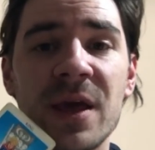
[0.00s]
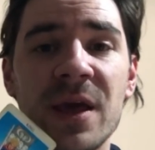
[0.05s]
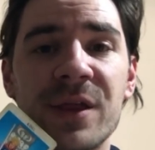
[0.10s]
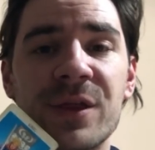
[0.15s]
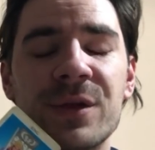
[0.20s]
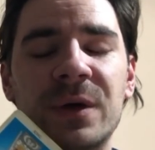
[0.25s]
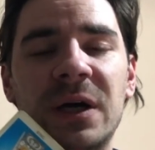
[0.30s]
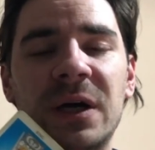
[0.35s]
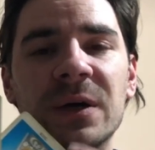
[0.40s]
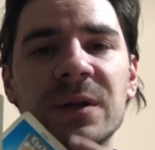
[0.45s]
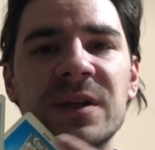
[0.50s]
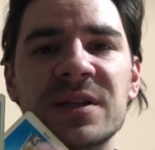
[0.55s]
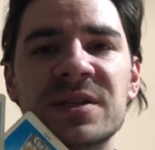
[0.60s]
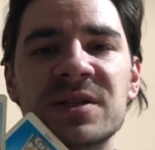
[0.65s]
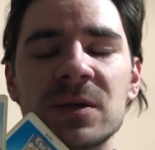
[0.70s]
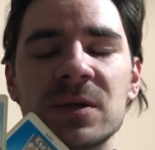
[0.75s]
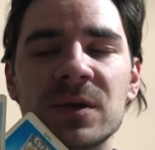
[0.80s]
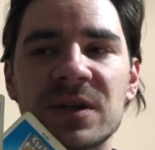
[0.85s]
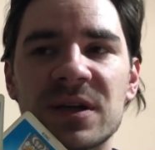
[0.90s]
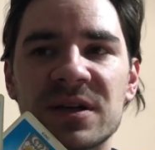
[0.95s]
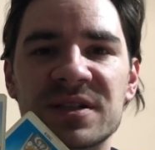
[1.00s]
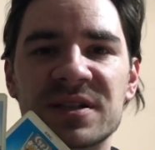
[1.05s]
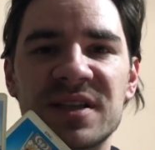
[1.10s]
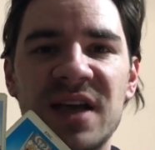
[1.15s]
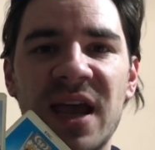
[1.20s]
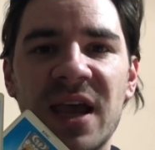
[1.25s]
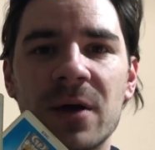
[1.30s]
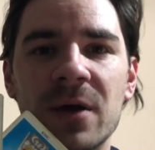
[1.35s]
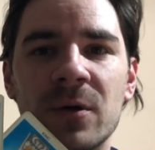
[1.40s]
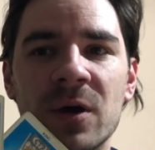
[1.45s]
Throughout this lunar
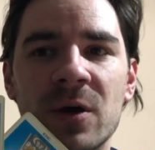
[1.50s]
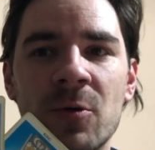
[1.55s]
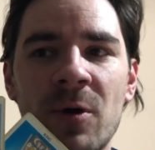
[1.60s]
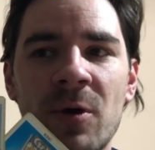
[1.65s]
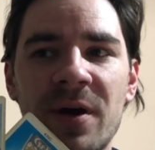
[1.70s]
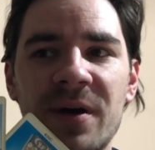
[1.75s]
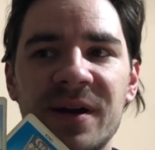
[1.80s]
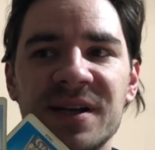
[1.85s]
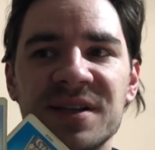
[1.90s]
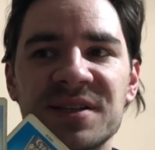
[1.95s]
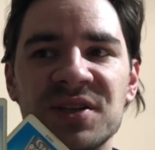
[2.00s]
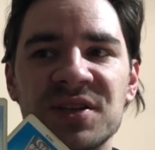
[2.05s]
cycle Aquarius,